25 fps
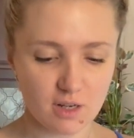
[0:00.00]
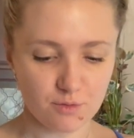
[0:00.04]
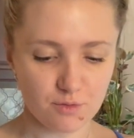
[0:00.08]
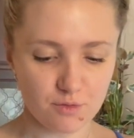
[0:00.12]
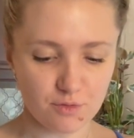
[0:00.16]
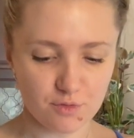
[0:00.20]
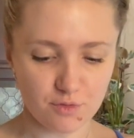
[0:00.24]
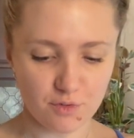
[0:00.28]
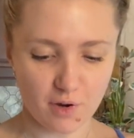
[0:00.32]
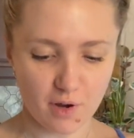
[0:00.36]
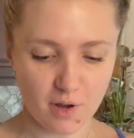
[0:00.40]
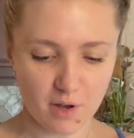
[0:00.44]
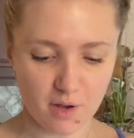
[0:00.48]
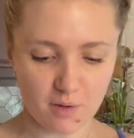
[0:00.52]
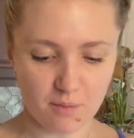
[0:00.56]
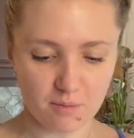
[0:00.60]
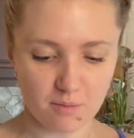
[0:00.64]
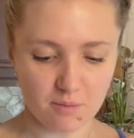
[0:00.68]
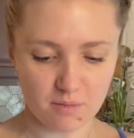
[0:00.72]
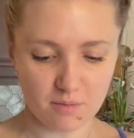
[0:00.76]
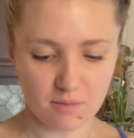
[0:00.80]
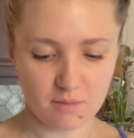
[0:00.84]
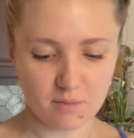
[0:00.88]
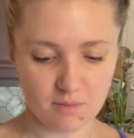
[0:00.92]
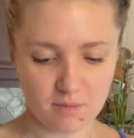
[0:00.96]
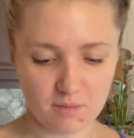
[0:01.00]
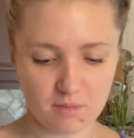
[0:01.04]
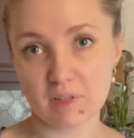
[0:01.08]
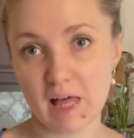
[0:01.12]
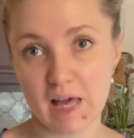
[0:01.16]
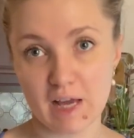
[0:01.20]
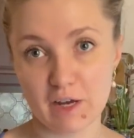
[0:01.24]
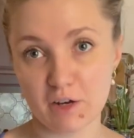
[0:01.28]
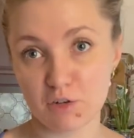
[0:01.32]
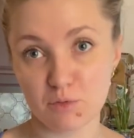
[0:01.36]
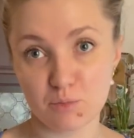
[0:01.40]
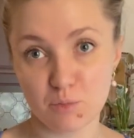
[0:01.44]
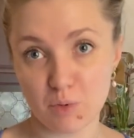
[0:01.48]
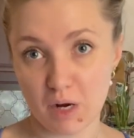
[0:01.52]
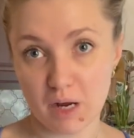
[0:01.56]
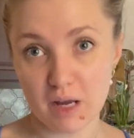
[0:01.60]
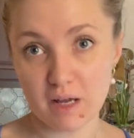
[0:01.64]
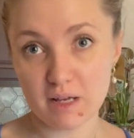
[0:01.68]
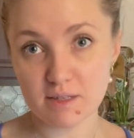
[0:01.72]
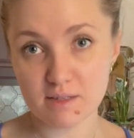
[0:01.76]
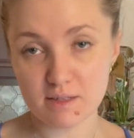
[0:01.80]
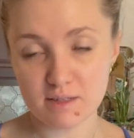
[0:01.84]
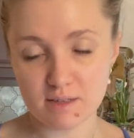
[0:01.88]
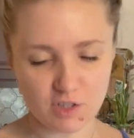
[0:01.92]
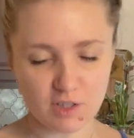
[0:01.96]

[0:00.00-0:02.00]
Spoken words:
from lacquered brass.